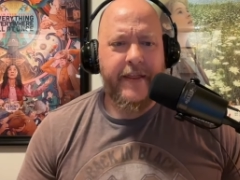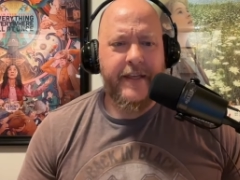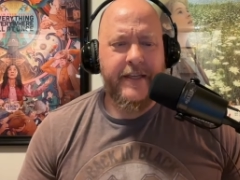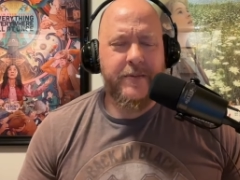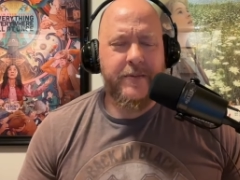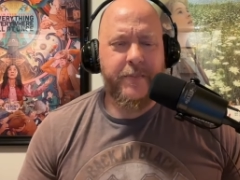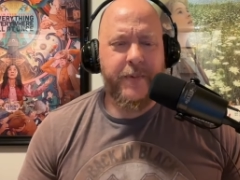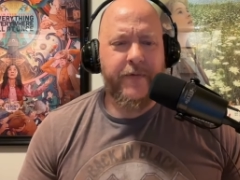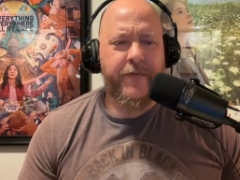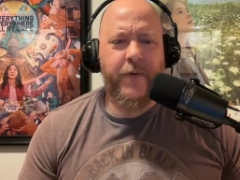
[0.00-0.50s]

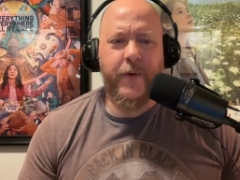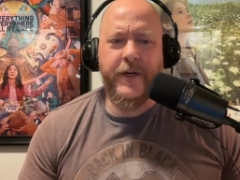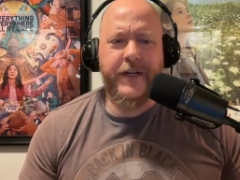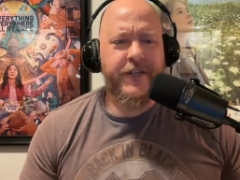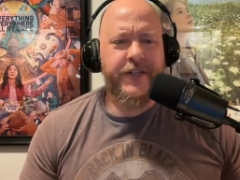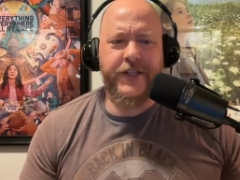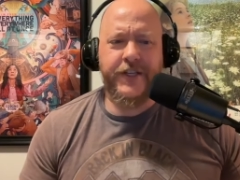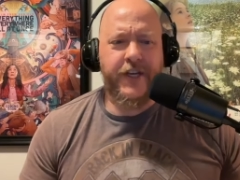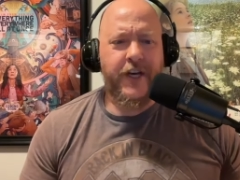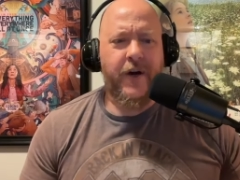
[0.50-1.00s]
this before
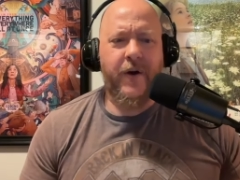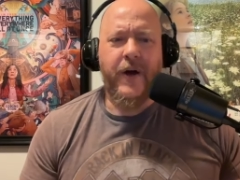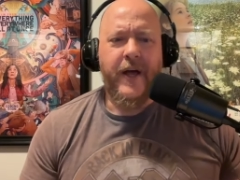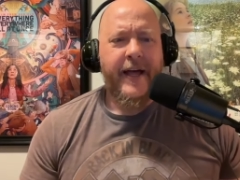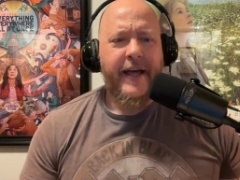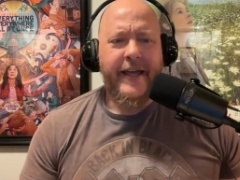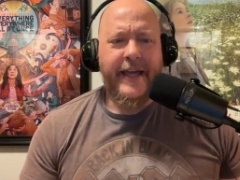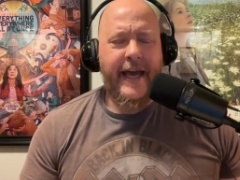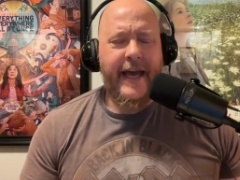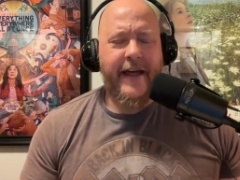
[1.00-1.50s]
you just go,
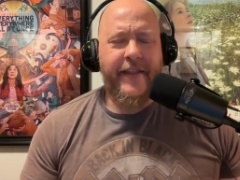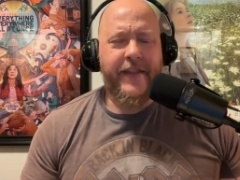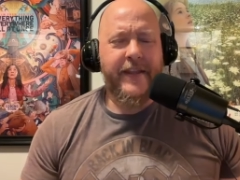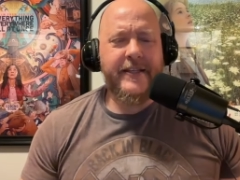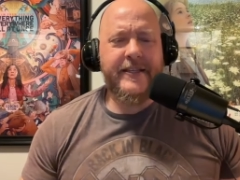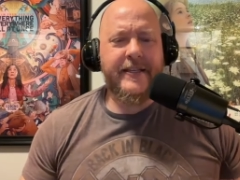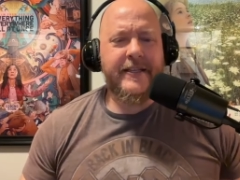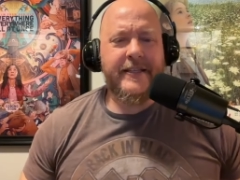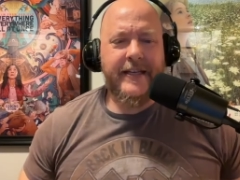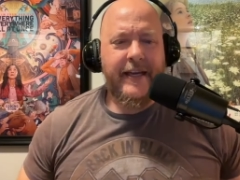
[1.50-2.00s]
yeah,
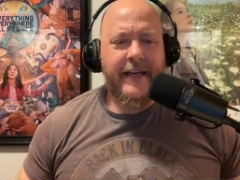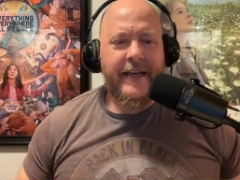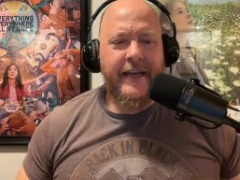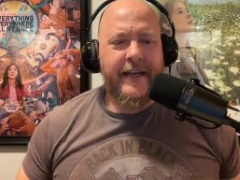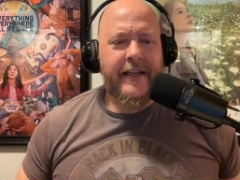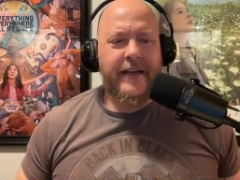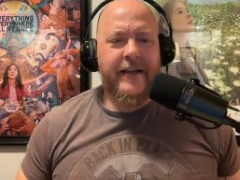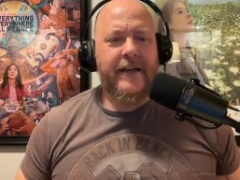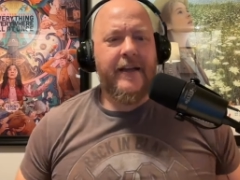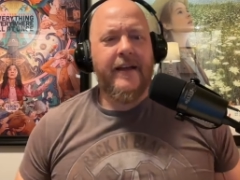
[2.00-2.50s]
this is
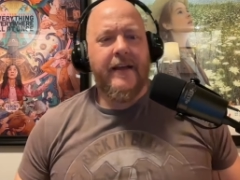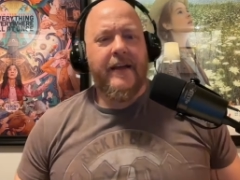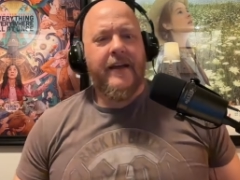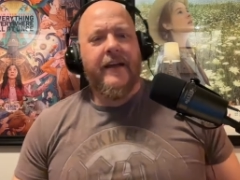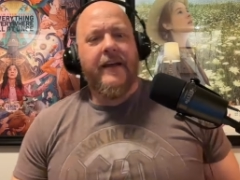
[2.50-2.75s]
in